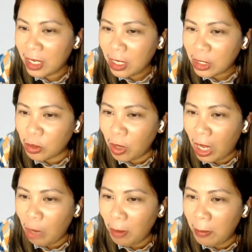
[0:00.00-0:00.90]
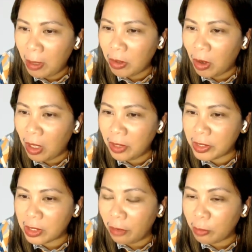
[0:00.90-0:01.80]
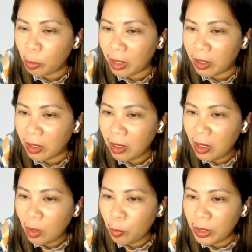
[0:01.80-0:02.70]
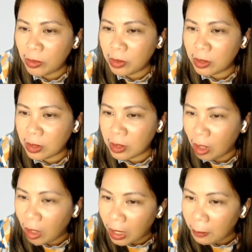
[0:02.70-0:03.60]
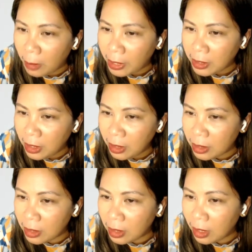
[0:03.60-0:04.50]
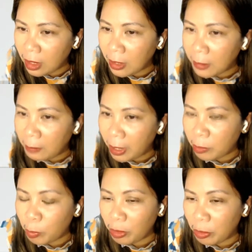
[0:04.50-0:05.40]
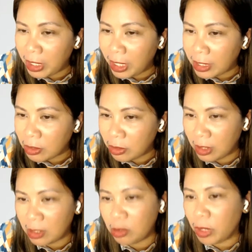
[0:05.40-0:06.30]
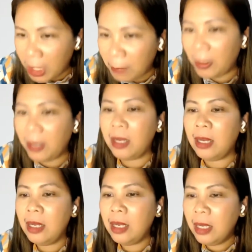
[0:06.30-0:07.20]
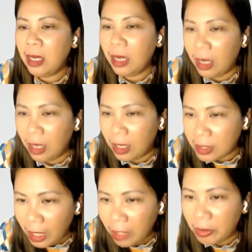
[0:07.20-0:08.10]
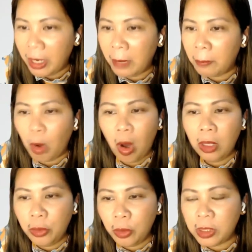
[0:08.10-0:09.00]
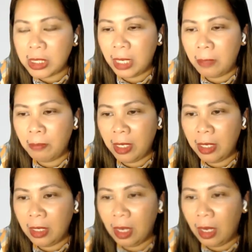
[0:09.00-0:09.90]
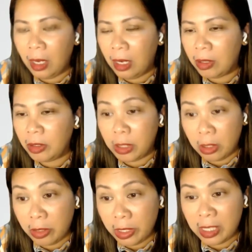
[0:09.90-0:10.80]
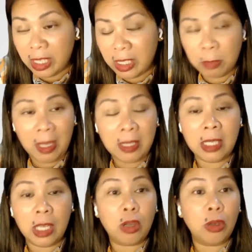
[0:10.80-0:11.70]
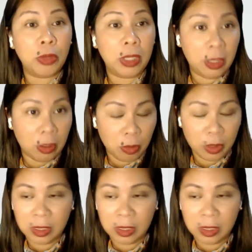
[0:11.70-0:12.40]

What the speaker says: So how about all the software we use? I think we already answered this. So Keepa, SellerAmp, all those can be considered as expense, including the courses